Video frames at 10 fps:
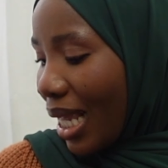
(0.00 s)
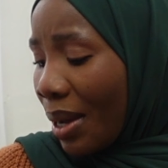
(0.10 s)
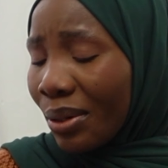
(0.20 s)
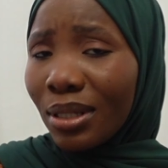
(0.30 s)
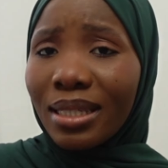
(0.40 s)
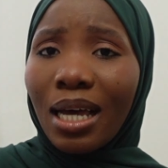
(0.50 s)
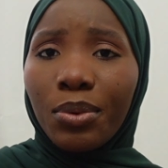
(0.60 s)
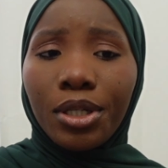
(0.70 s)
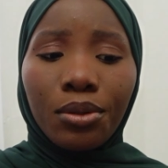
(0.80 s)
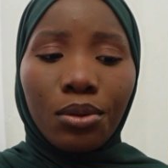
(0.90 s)
I want to start
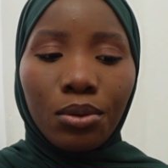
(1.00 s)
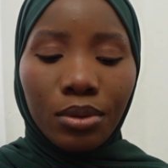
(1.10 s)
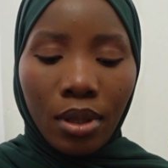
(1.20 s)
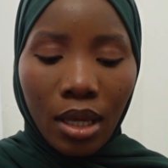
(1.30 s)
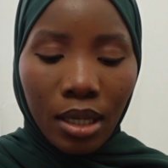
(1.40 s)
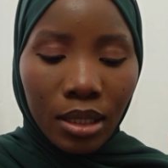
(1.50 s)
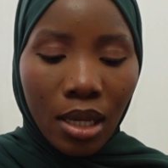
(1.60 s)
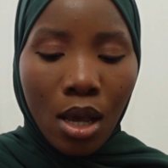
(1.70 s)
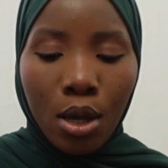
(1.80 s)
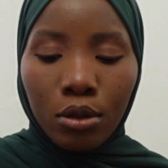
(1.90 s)
with the old
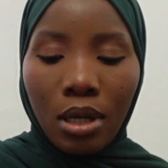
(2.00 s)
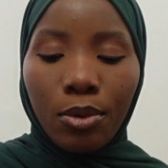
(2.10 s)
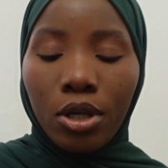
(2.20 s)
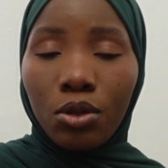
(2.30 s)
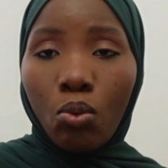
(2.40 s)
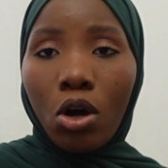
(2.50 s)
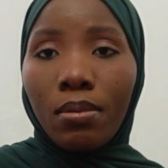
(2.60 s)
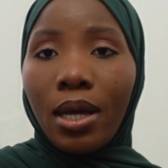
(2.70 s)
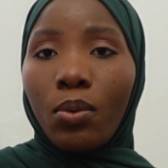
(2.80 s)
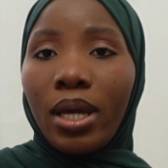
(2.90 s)
things so I'm going to walk
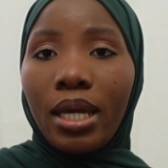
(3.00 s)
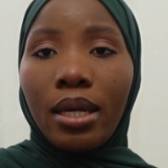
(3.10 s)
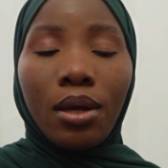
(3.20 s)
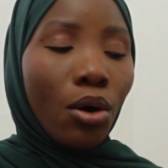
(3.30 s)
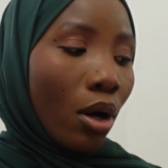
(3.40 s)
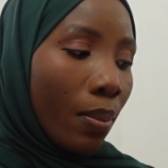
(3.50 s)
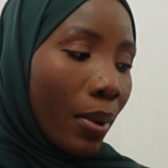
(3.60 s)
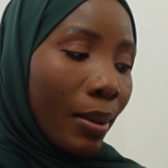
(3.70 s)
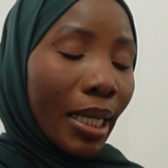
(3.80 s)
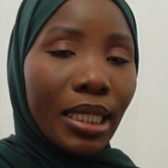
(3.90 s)
my way up
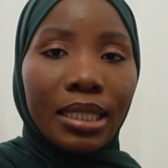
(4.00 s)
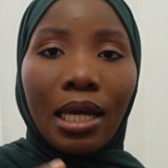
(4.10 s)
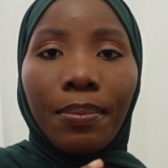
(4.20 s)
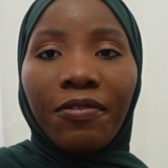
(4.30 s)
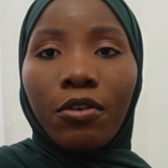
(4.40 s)
I'm going to start